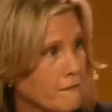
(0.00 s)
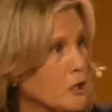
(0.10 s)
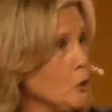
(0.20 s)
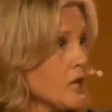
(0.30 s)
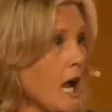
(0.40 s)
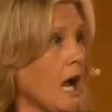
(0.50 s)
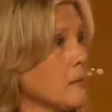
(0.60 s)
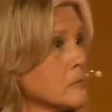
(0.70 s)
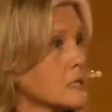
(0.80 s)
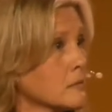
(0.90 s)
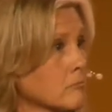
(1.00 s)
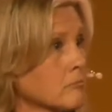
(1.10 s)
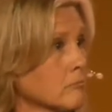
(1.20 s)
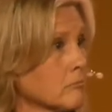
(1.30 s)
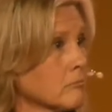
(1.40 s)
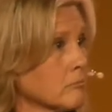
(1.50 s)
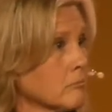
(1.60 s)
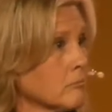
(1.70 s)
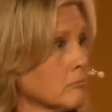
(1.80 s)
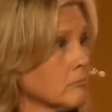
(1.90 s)
few times,
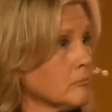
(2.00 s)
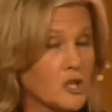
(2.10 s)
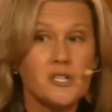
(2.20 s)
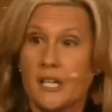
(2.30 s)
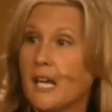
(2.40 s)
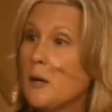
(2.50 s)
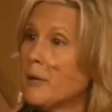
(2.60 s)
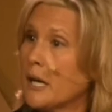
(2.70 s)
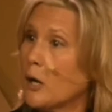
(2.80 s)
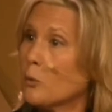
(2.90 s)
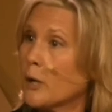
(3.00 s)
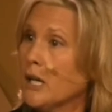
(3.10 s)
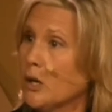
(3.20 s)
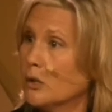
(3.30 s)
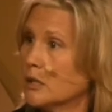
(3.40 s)
just keeping it real.